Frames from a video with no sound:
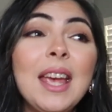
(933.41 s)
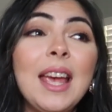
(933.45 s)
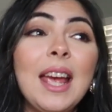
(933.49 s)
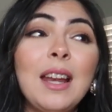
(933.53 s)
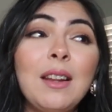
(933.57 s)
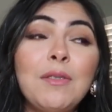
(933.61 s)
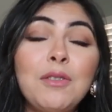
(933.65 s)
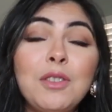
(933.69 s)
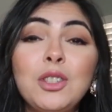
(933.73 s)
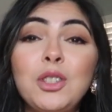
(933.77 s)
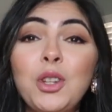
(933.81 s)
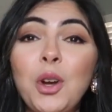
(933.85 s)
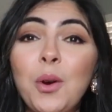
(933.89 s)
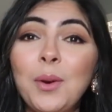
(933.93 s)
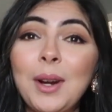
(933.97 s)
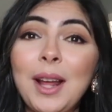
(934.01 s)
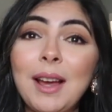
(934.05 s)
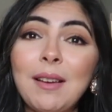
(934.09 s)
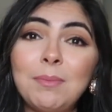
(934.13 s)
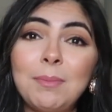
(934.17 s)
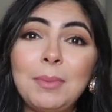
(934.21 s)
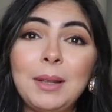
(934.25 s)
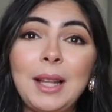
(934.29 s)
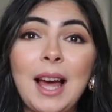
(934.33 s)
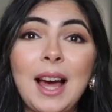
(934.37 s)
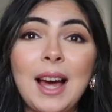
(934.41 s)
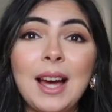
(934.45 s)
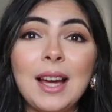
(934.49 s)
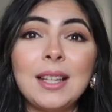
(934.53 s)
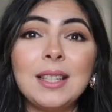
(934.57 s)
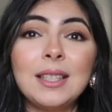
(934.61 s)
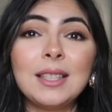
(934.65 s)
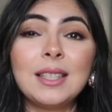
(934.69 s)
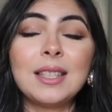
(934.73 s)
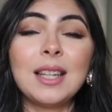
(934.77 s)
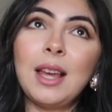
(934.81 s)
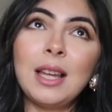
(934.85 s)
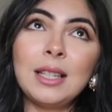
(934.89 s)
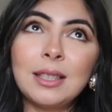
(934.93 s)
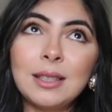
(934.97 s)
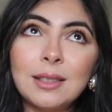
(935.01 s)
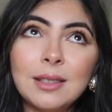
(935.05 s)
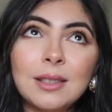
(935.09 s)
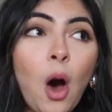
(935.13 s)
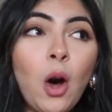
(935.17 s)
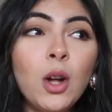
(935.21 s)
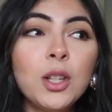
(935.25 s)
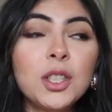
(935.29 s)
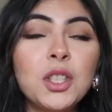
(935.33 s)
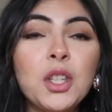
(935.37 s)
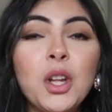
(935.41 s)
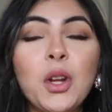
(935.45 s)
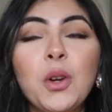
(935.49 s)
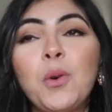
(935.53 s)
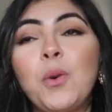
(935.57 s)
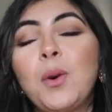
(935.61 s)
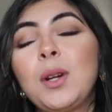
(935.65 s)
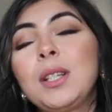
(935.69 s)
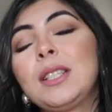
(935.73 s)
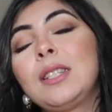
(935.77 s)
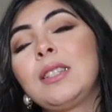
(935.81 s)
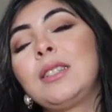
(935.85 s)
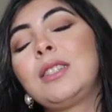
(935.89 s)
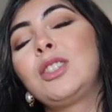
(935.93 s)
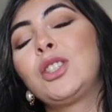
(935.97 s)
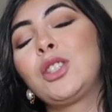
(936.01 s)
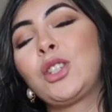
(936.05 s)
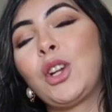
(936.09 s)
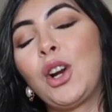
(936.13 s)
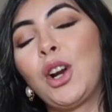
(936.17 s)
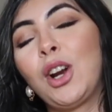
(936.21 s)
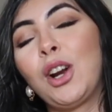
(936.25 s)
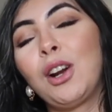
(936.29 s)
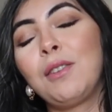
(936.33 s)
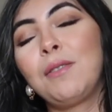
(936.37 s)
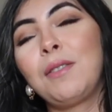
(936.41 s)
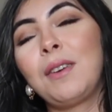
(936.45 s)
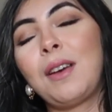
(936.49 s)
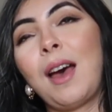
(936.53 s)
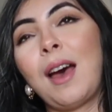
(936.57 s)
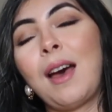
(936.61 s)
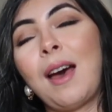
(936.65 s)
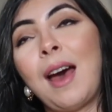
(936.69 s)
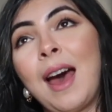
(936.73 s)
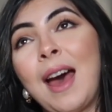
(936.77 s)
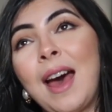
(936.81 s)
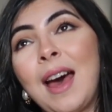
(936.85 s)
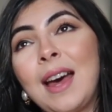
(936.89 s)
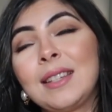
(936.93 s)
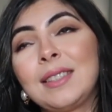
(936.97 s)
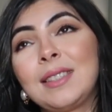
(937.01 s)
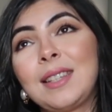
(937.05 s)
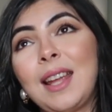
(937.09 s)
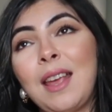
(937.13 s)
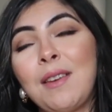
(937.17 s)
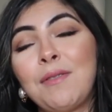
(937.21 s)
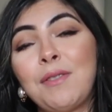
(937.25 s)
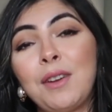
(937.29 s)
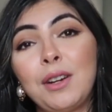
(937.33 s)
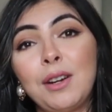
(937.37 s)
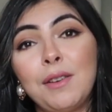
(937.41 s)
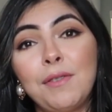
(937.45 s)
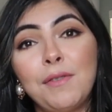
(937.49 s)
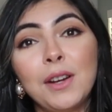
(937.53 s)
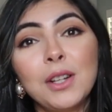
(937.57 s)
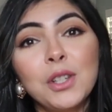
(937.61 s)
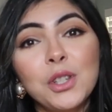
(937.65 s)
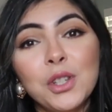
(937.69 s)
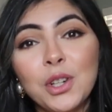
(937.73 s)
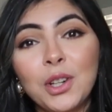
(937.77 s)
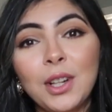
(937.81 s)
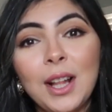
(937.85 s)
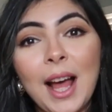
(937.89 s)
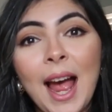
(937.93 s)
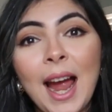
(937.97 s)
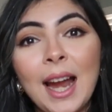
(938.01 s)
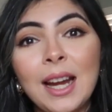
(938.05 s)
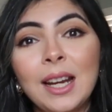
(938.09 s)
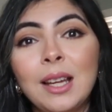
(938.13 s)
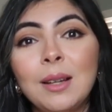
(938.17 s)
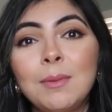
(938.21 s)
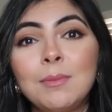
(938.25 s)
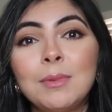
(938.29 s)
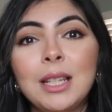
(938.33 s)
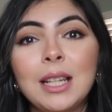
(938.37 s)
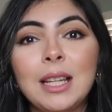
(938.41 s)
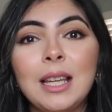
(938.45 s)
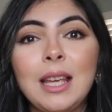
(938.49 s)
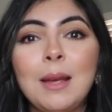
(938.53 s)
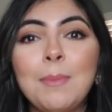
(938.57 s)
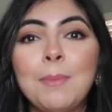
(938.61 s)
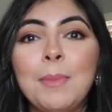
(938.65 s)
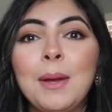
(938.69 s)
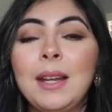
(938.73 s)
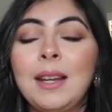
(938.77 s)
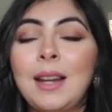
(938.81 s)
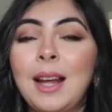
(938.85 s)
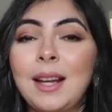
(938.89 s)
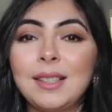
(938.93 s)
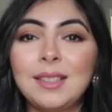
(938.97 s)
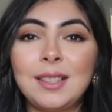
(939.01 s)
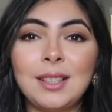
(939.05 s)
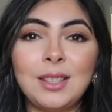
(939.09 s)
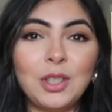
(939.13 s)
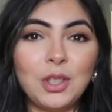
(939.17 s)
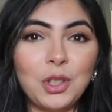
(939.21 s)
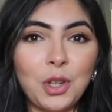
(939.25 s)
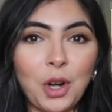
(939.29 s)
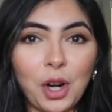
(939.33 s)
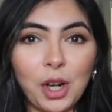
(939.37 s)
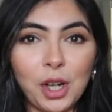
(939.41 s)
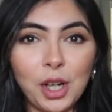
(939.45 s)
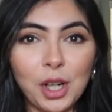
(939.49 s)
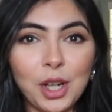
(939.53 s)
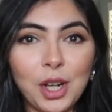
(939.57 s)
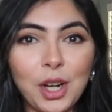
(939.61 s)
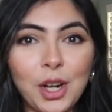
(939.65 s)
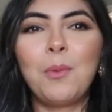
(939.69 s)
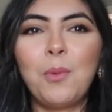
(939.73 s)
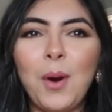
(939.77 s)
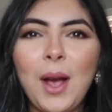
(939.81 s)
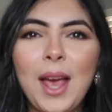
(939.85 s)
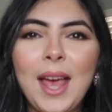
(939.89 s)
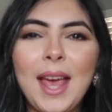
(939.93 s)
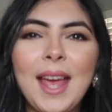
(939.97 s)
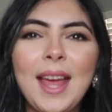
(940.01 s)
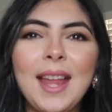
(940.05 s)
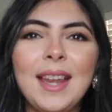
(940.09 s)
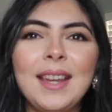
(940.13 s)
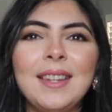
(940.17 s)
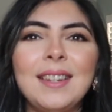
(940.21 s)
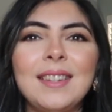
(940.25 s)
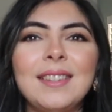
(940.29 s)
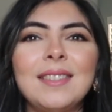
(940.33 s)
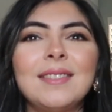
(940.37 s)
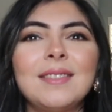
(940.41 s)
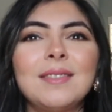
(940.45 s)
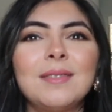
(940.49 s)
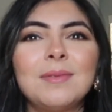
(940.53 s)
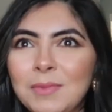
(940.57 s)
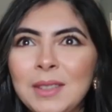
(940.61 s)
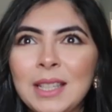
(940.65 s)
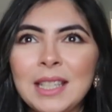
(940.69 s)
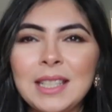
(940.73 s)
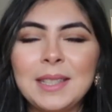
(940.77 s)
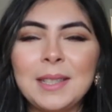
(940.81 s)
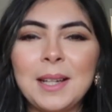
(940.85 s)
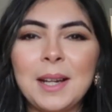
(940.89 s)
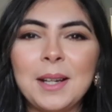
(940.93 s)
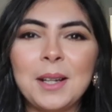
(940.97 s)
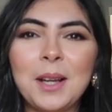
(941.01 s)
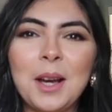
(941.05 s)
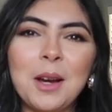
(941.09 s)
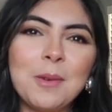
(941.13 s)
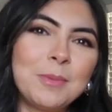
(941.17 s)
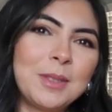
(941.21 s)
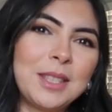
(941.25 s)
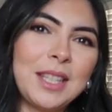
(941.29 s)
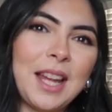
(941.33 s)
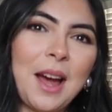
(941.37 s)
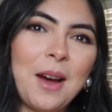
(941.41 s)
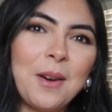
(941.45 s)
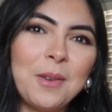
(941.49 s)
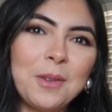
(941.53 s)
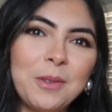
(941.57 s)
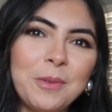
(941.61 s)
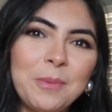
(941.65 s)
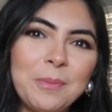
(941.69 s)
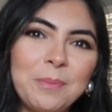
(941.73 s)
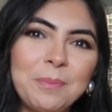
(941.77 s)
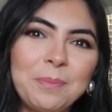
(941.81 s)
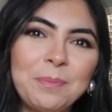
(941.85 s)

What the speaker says: And if you don't have blinds, it's also going to serve as a very functional item to keep it nice and dark when the sun comes out.